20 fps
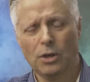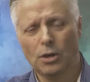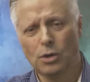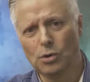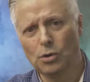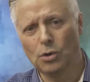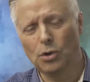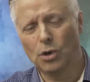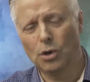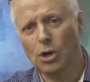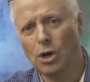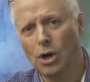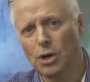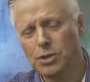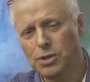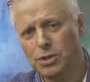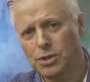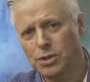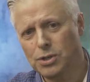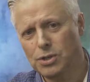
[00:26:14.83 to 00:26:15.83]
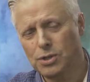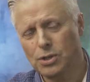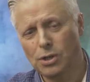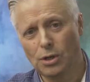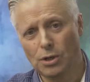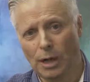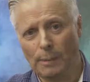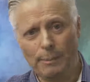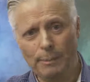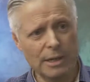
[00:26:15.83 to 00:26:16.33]
Your costs,
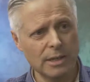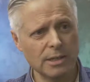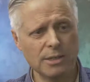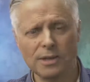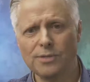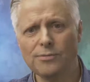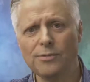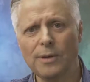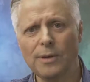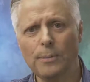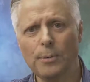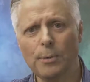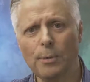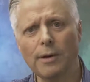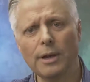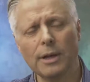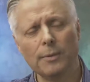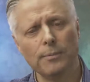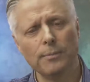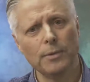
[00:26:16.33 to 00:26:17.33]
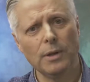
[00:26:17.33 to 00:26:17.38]
I mean, it's February.